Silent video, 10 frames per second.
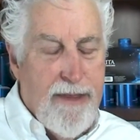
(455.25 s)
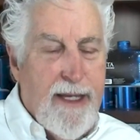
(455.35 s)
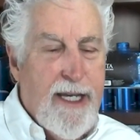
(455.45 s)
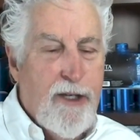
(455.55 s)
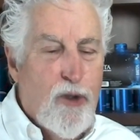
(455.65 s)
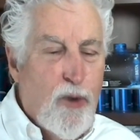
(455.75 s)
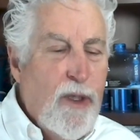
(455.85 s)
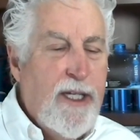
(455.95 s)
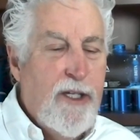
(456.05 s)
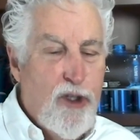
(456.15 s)
he
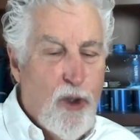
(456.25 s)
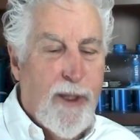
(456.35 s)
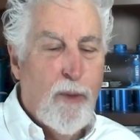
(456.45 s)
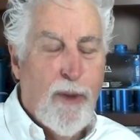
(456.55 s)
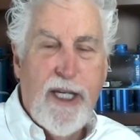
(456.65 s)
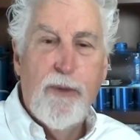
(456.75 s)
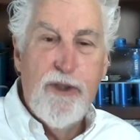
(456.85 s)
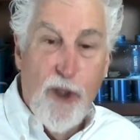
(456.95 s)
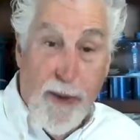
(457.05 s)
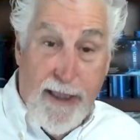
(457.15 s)
truly enjoyed what he was
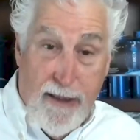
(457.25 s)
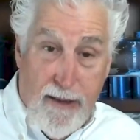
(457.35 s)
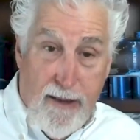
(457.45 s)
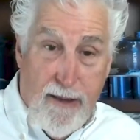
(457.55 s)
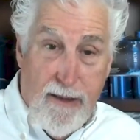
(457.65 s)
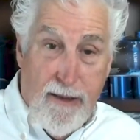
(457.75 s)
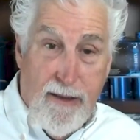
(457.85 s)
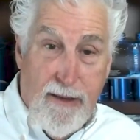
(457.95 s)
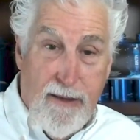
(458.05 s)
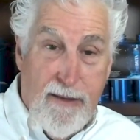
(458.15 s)
doing,
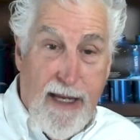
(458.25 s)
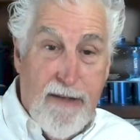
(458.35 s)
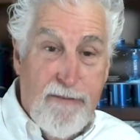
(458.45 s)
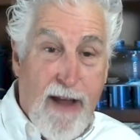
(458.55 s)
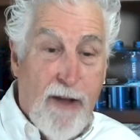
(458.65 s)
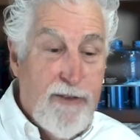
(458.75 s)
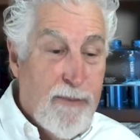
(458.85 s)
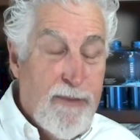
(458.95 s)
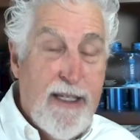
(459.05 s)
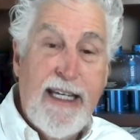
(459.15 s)
that he found
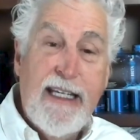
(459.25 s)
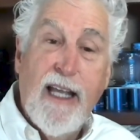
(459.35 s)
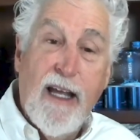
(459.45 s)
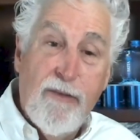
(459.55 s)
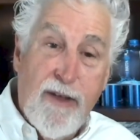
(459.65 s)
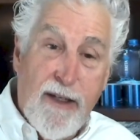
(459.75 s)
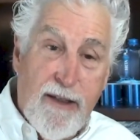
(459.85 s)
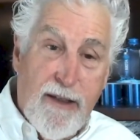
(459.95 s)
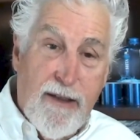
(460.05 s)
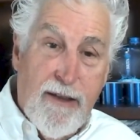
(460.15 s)
something he loved.
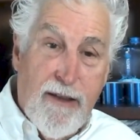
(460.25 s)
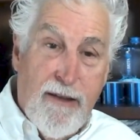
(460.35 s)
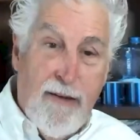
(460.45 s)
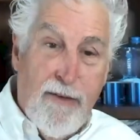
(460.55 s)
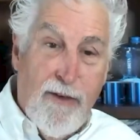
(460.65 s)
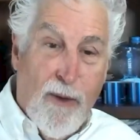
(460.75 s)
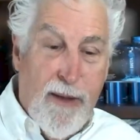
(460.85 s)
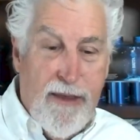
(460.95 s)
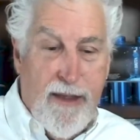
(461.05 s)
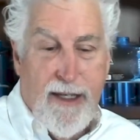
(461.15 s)
So
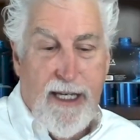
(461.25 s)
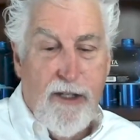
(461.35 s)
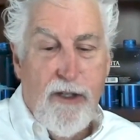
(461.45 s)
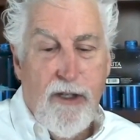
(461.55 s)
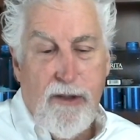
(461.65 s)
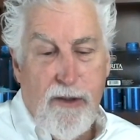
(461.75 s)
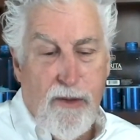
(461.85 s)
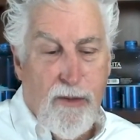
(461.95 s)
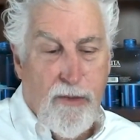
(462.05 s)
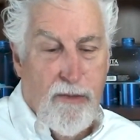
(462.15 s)
I think he
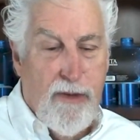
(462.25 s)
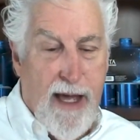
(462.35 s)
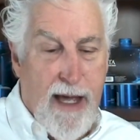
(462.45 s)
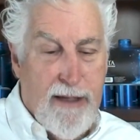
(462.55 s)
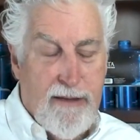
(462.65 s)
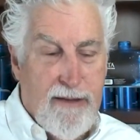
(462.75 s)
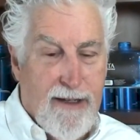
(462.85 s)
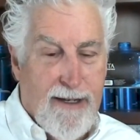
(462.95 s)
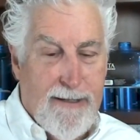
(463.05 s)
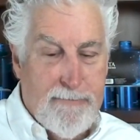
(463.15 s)
knew that
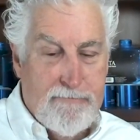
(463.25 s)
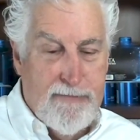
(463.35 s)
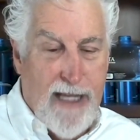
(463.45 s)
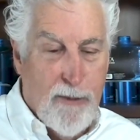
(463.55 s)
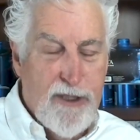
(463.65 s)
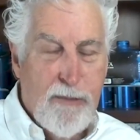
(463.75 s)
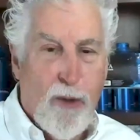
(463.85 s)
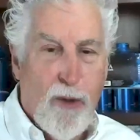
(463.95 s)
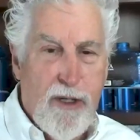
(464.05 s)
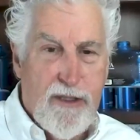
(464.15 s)
that was
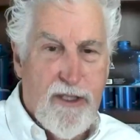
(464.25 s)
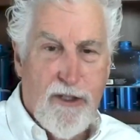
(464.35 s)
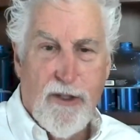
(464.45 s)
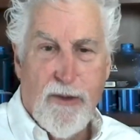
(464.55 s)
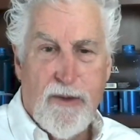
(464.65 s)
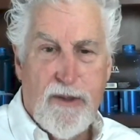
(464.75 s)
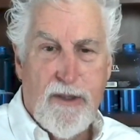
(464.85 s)
important to do,